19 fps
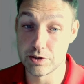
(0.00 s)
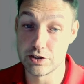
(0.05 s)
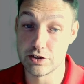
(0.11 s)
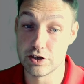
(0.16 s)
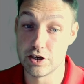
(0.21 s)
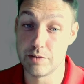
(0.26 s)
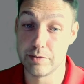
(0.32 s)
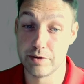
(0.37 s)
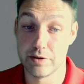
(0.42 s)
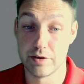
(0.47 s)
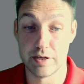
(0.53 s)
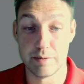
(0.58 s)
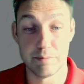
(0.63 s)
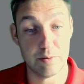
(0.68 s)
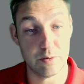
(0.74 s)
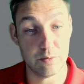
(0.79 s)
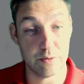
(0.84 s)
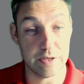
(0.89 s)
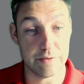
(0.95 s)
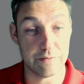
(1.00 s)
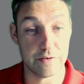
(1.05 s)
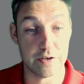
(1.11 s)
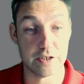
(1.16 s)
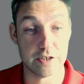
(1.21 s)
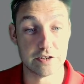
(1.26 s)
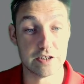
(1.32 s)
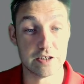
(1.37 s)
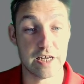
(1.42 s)
type, employee
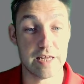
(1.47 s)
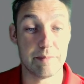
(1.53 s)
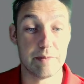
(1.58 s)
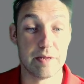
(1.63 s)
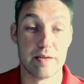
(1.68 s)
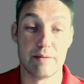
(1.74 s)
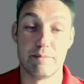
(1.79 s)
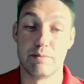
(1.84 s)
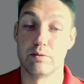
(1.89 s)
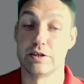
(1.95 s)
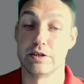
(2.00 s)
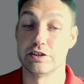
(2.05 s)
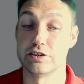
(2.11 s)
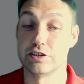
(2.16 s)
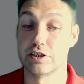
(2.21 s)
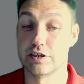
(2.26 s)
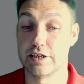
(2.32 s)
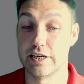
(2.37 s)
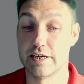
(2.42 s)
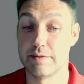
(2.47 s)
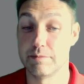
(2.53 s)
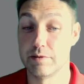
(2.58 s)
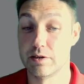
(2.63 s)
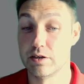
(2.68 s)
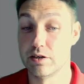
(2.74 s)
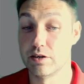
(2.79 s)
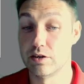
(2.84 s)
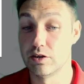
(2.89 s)
first name, employee surname,
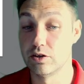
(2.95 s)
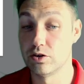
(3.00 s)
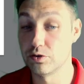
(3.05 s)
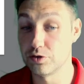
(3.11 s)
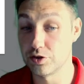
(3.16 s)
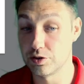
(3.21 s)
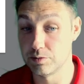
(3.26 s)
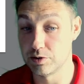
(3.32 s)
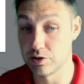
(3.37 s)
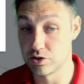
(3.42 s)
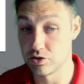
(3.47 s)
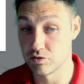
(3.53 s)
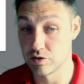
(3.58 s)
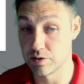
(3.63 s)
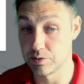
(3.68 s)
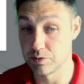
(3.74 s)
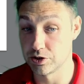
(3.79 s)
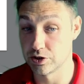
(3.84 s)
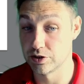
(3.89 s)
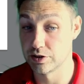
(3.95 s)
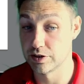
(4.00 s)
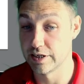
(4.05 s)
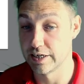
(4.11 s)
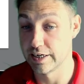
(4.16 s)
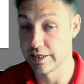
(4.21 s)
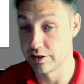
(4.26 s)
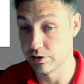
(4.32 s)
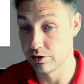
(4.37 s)
document description,
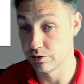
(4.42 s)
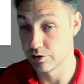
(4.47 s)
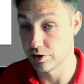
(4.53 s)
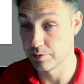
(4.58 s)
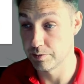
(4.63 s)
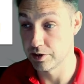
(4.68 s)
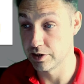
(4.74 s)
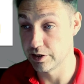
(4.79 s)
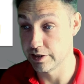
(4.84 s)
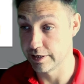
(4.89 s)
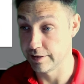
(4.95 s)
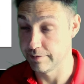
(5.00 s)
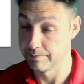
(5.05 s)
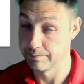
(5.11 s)
and the document date.